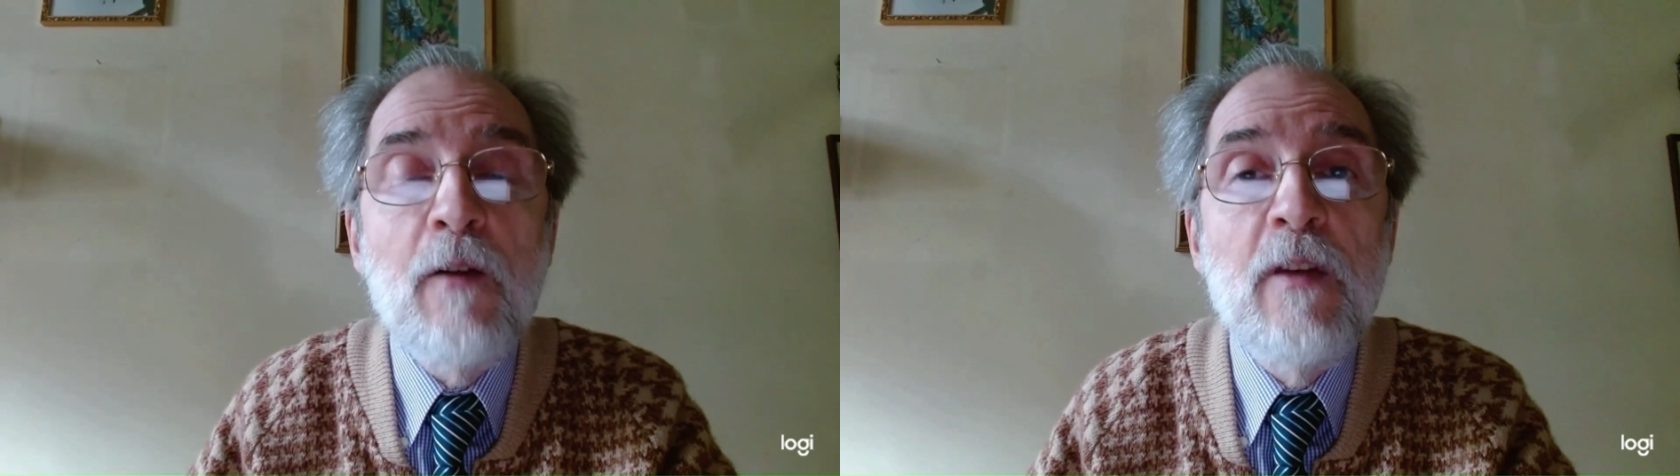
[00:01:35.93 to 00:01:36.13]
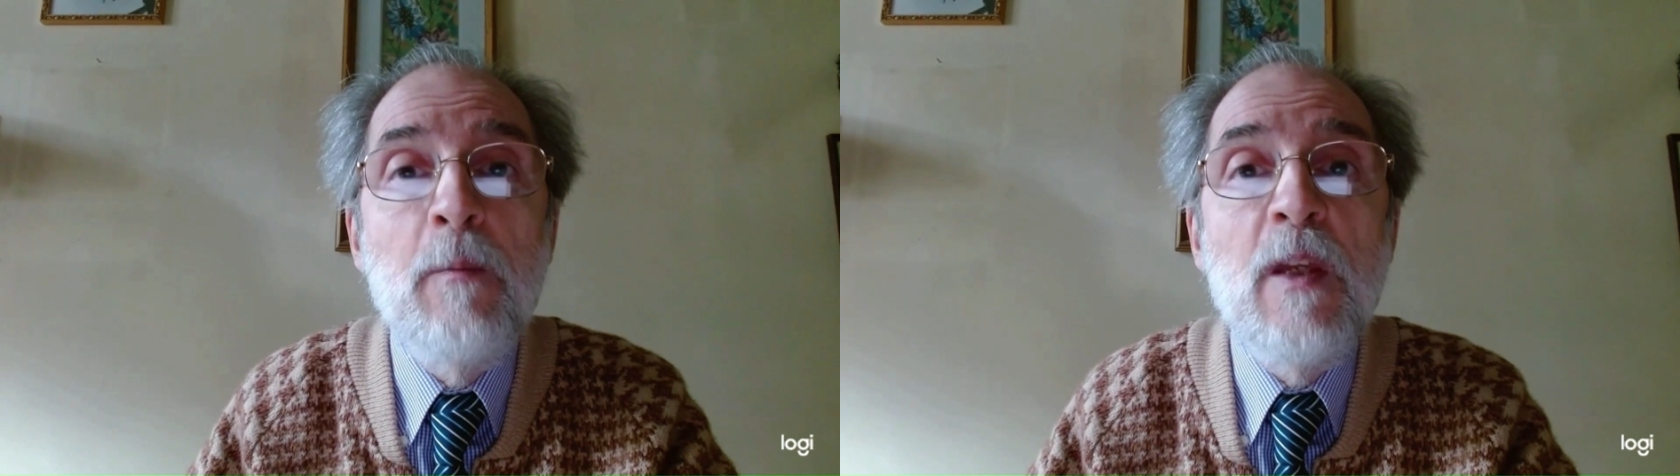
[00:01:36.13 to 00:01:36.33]

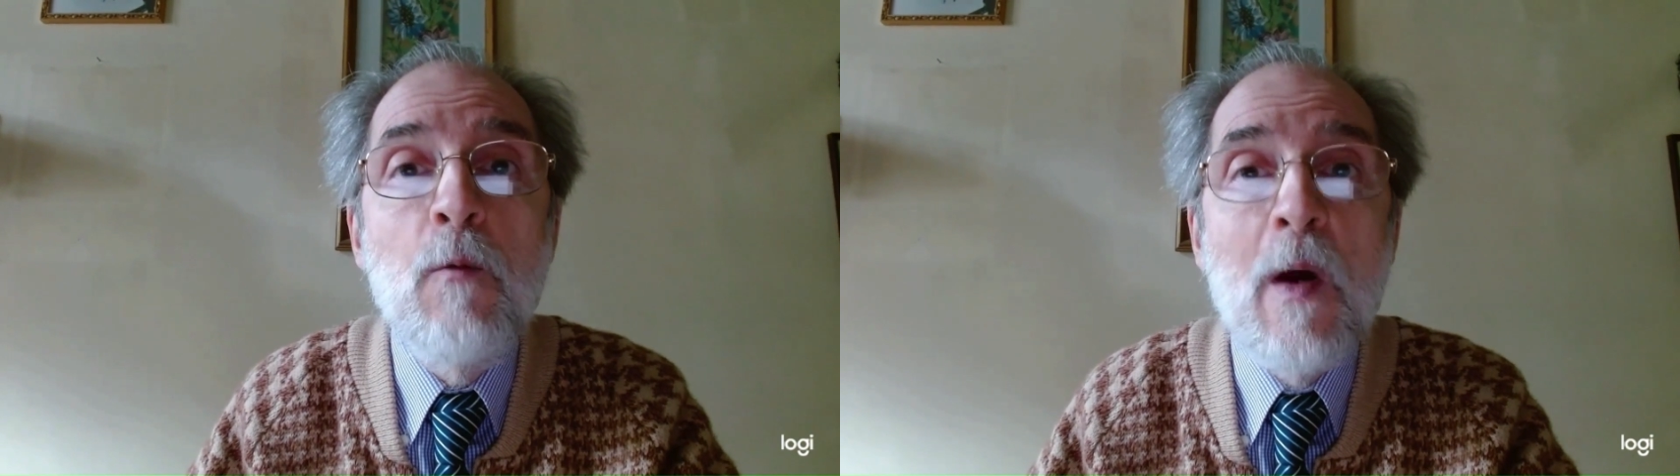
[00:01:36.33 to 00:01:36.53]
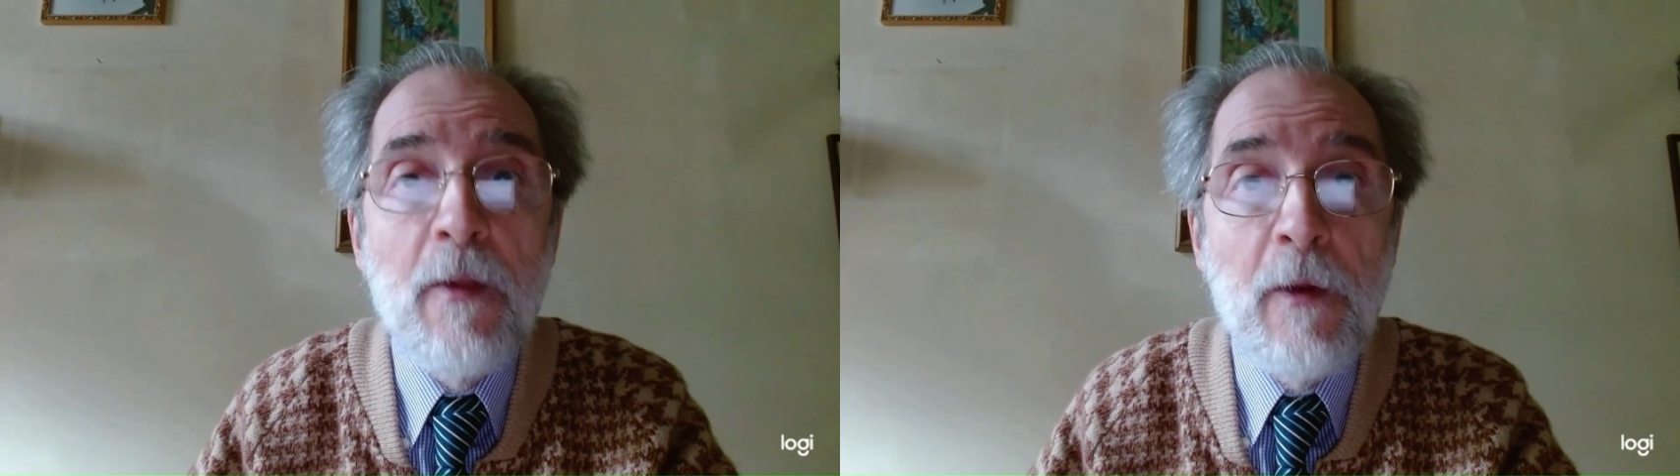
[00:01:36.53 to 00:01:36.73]

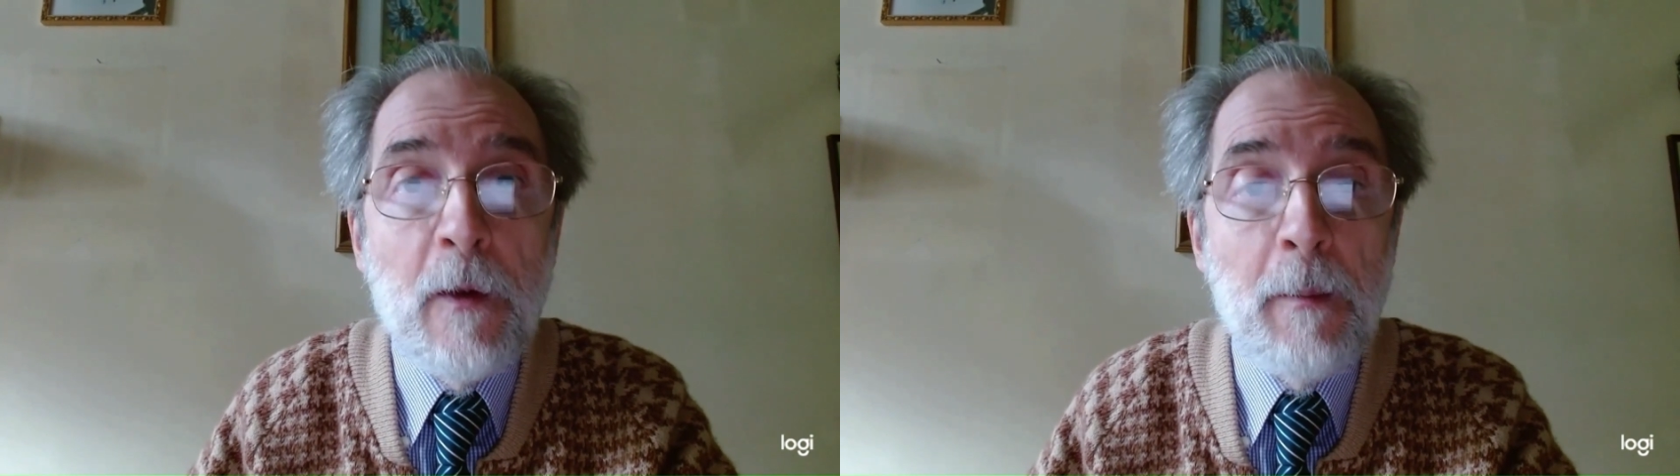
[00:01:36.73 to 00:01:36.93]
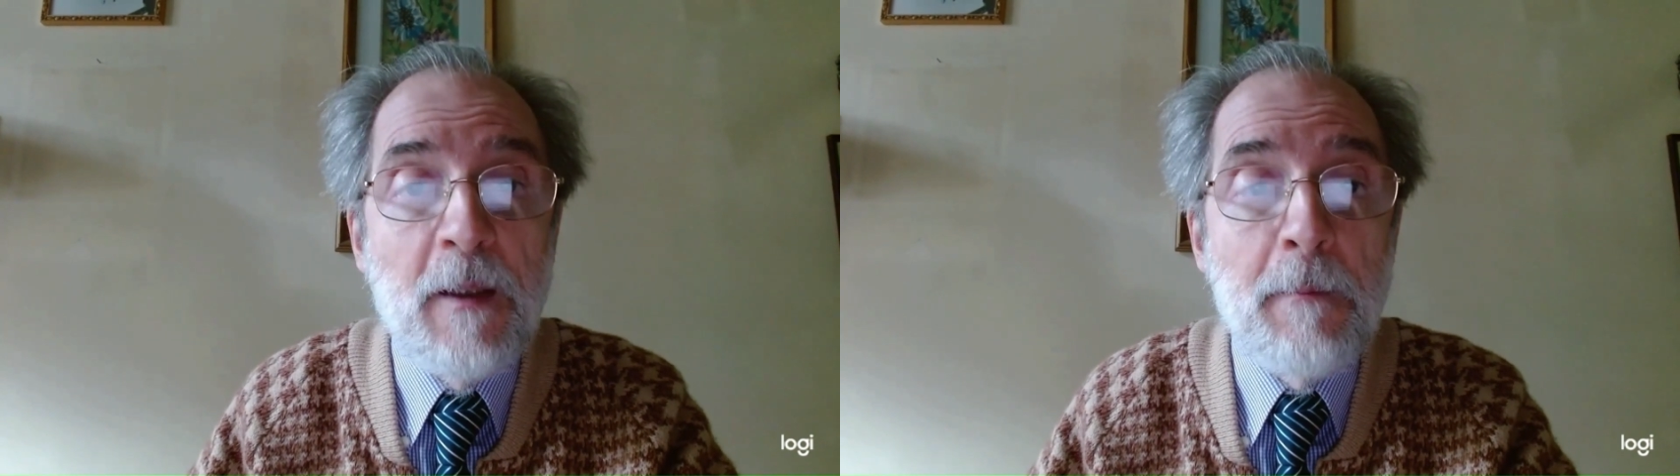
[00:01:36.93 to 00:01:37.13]
about the B
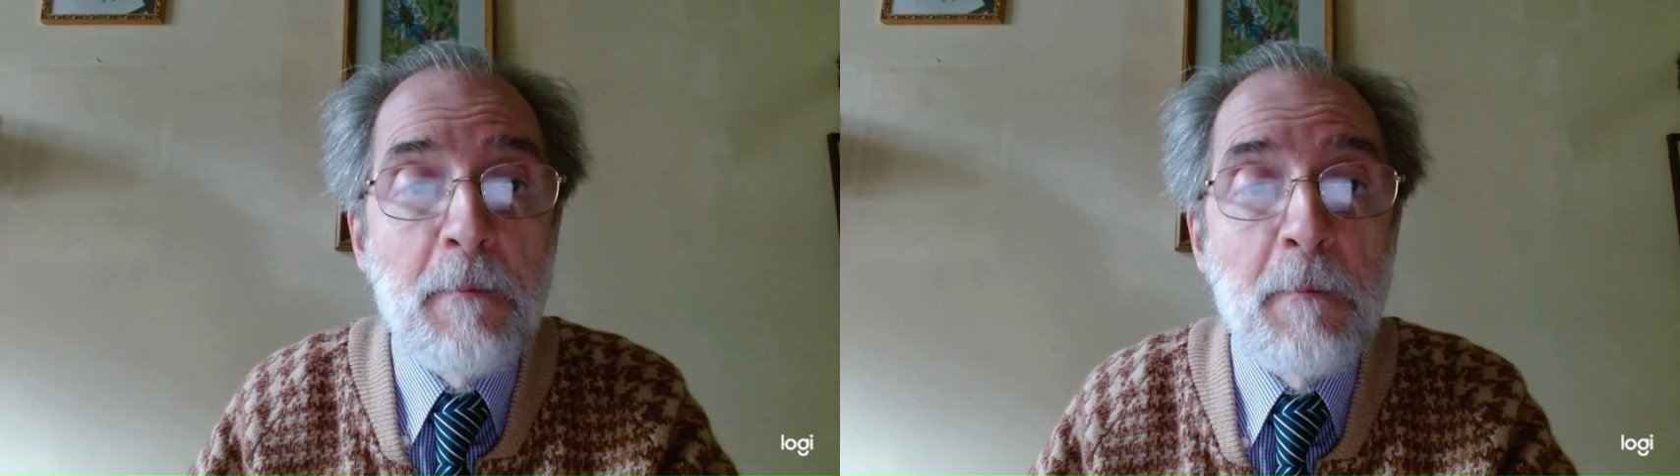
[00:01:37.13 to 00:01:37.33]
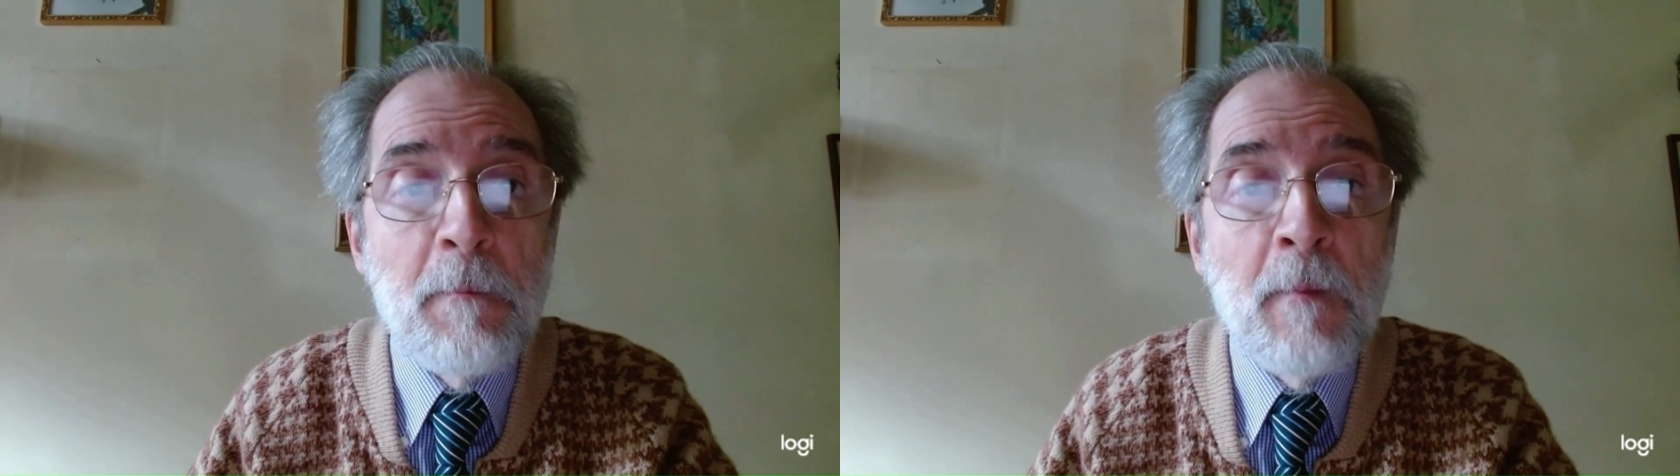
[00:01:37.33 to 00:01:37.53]
one
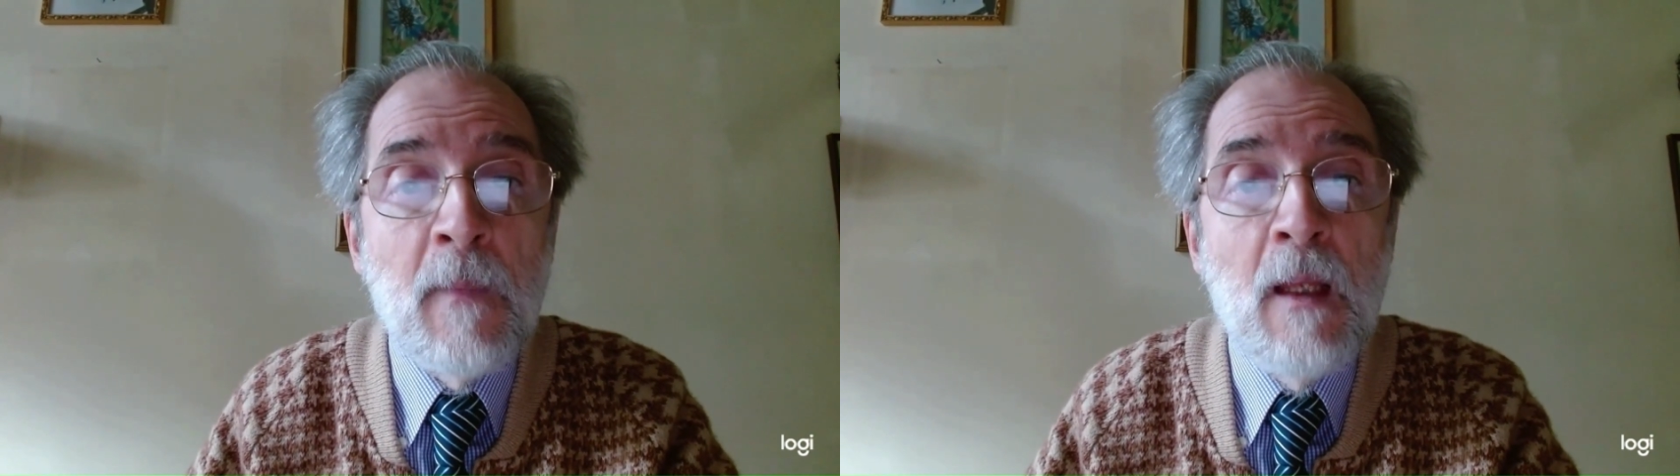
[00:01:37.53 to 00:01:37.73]
therapy.